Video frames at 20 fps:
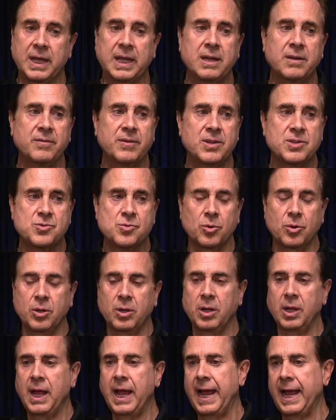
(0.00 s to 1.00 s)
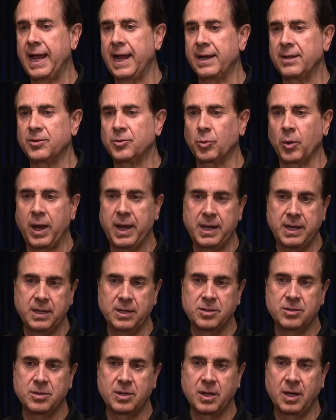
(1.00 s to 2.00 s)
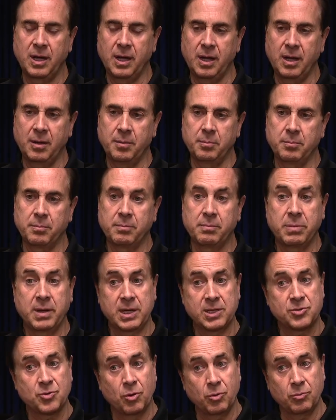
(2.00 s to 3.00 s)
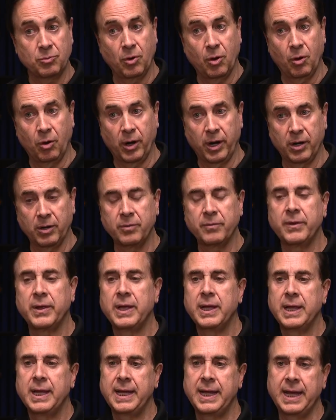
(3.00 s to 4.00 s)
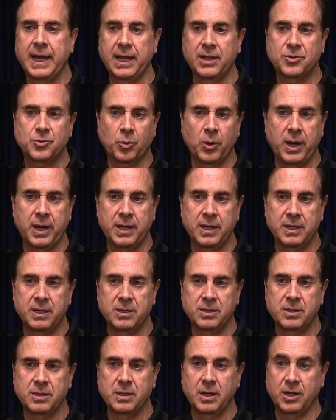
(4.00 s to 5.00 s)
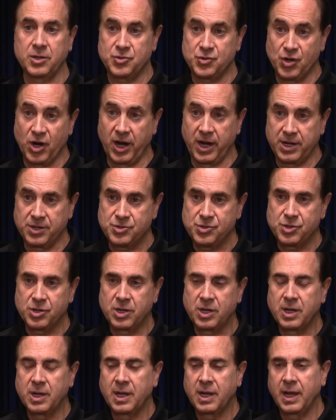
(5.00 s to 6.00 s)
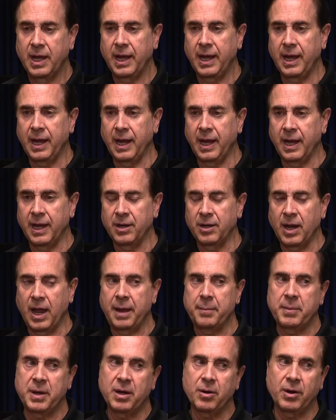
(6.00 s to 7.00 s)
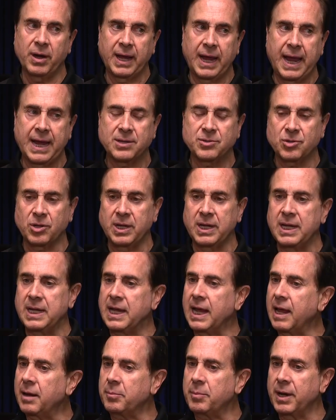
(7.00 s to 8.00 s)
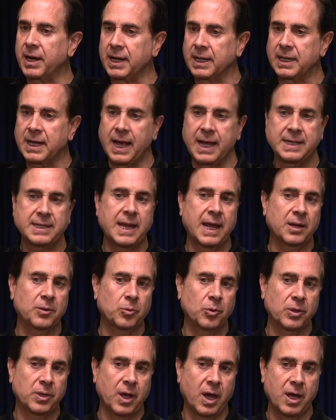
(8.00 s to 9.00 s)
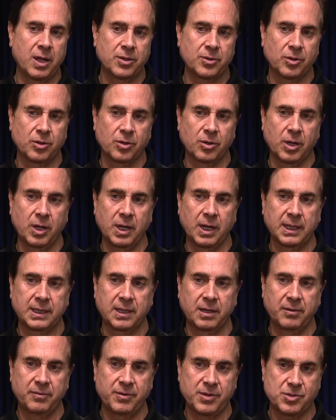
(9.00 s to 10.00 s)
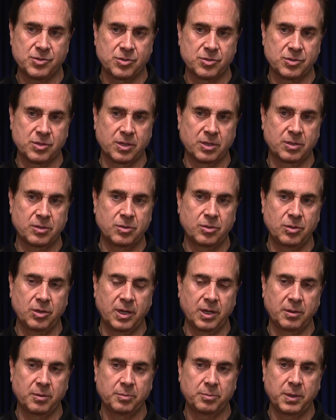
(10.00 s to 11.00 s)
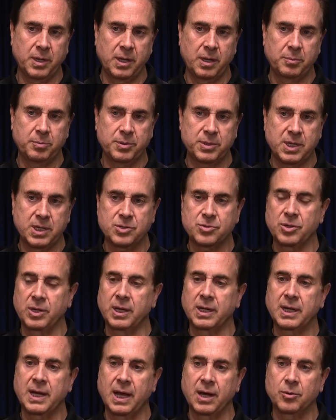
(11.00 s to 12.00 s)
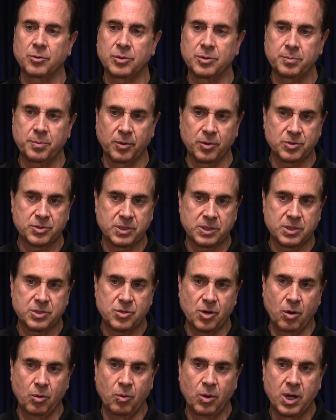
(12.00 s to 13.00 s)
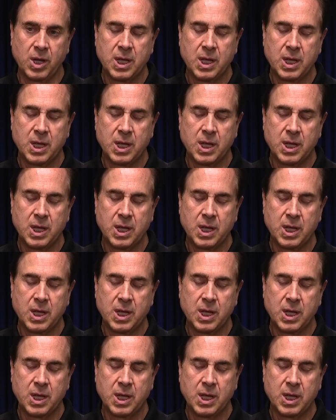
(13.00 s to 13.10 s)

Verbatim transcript: individual had threatened um, his own lawyer, he had threatened a judge, and I'm hearing actually he had been in contact with other elected officials, including uh, potentially a congressperson. So